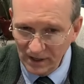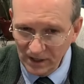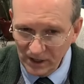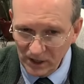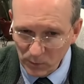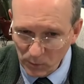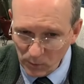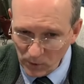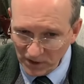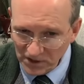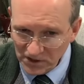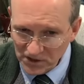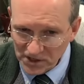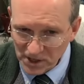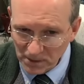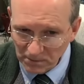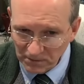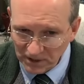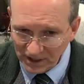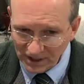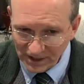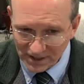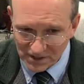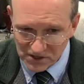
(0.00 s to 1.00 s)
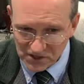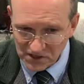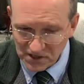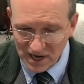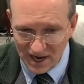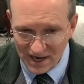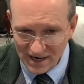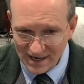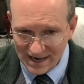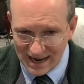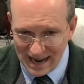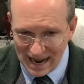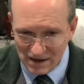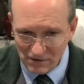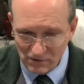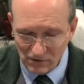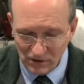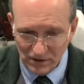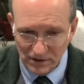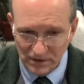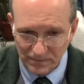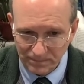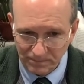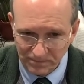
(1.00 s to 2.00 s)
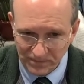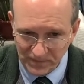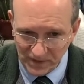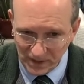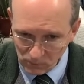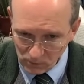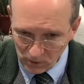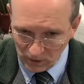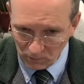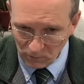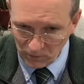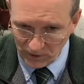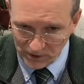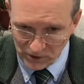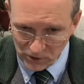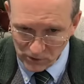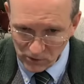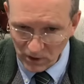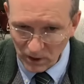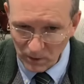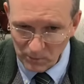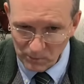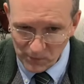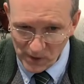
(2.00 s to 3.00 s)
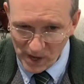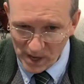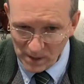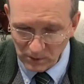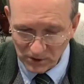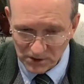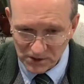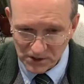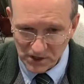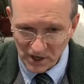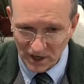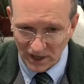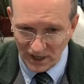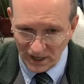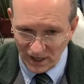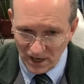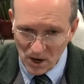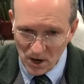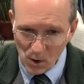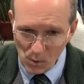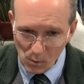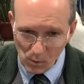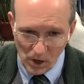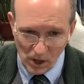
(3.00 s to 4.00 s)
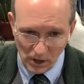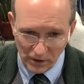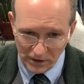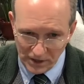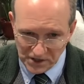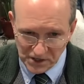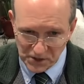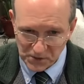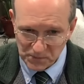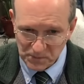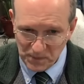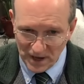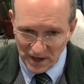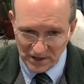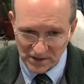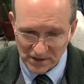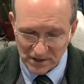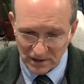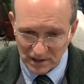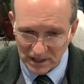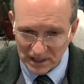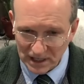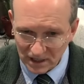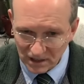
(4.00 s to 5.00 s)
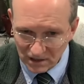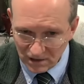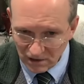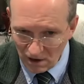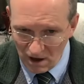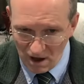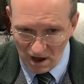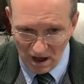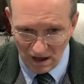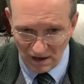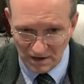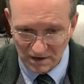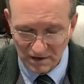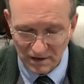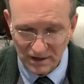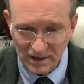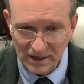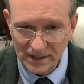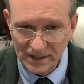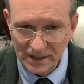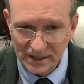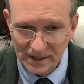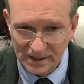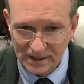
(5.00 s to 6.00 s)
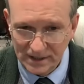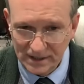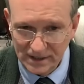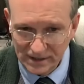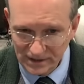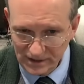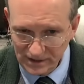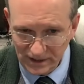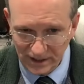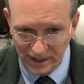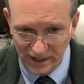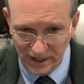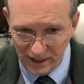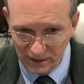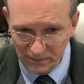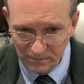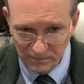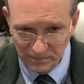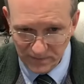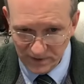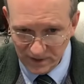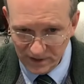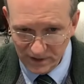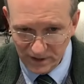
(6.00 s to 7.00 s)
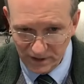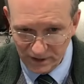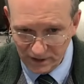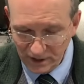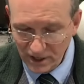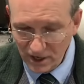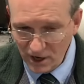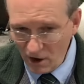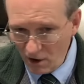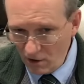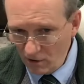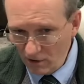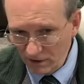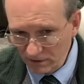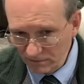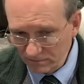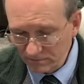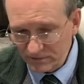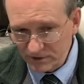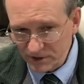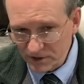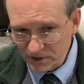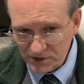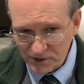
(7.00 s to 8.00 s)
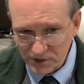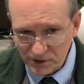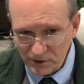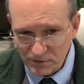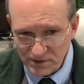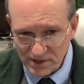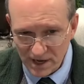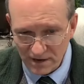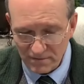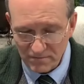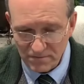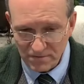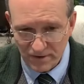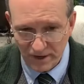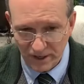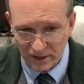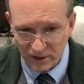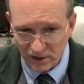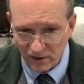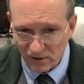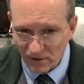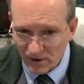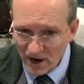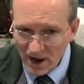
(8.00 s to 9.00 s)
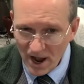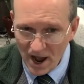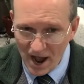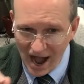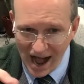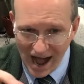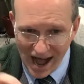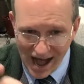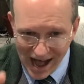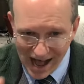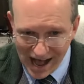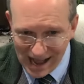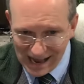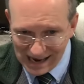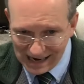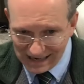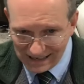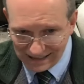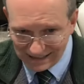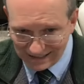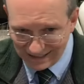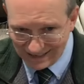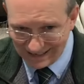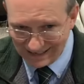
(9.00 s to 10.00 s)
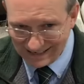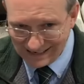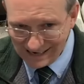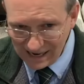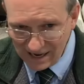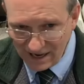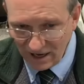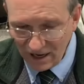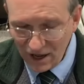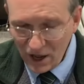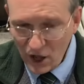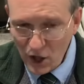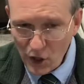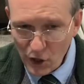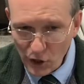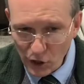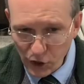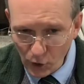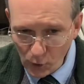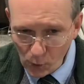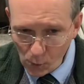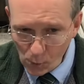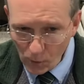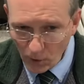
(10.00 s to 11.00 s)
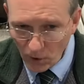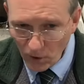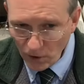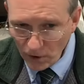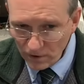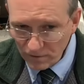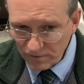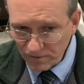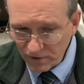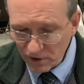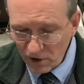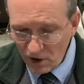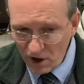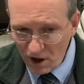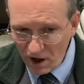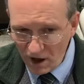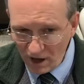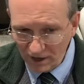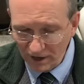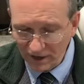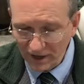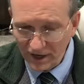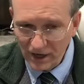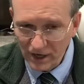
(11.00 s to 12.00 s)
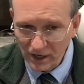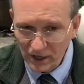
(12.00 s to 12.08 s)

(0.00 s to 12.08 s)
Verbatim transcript: you want something to stand out. And when we do our Bible study, well, this is basically God, just use that figure, highlighting the Word of God